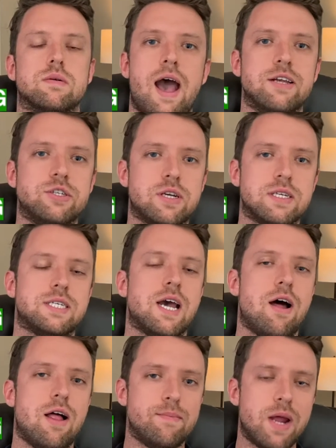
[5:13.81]
As you can
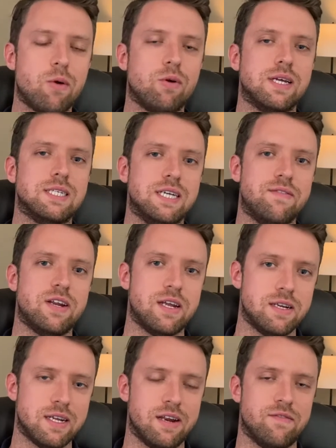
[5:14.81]
tell, I'm not really dividend
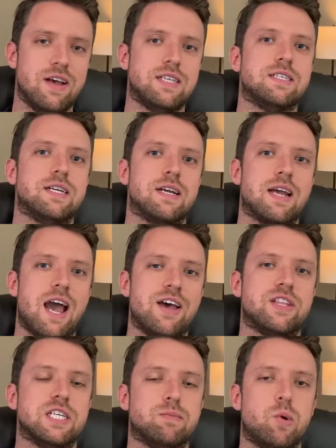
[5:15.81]
investing at
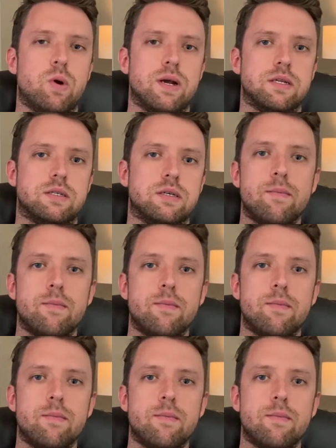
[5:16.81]
this point,